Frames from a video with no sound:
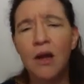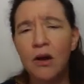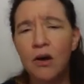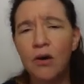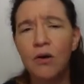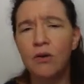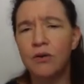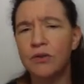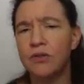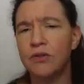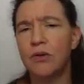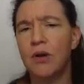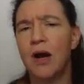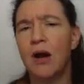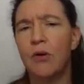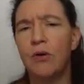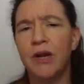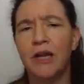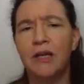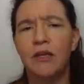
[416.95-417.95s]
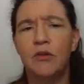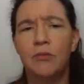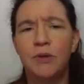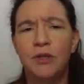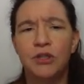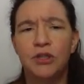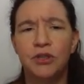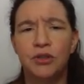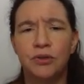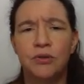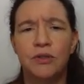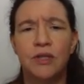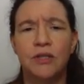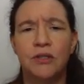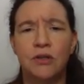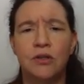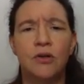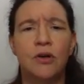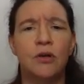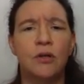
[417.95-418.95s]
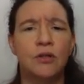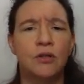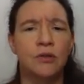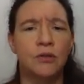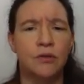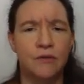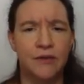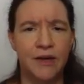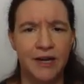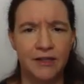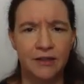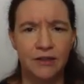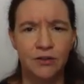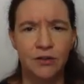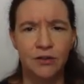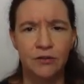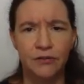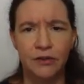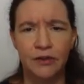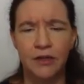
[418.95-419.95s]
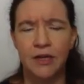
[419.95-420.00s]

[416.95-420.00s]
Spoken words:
Also, how can you be sure that you're talking to the correct server?